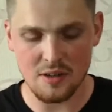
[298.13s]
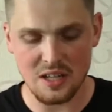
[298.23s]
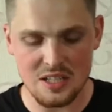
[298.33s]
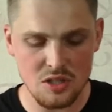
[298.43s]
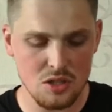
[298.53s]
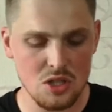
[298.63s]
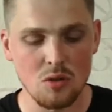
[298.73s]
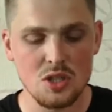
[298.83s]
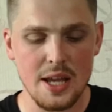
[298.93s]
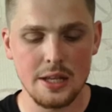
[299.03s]
I can
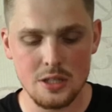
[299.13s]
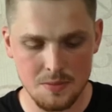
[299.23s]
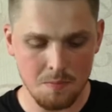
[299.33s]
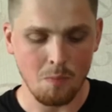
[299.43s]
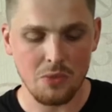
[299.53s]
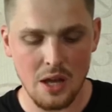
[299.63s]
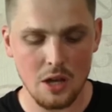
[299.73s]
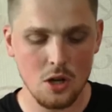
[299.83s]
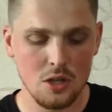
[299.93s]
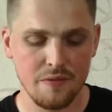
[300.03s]
still taste a
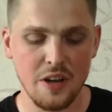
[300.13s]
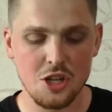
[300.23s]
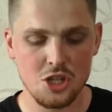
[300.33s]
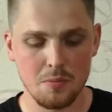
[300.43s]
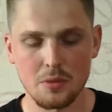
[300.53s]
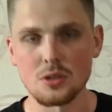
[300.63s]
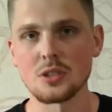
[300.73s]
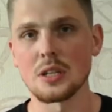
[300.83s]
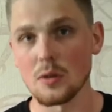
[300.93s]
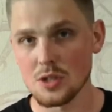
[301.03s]
good
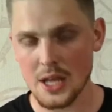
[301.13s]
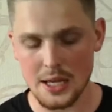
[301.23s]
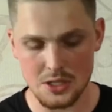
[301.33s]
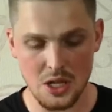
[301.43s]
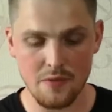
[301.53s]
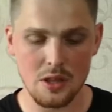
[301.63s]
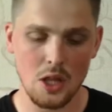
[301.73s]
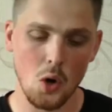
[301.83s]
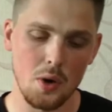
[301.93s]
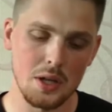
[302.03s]
vegetables, you know, taste, even
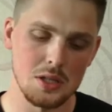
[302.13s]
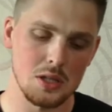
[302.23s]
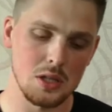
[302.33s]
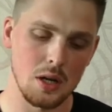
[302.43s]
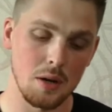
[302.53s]
though it's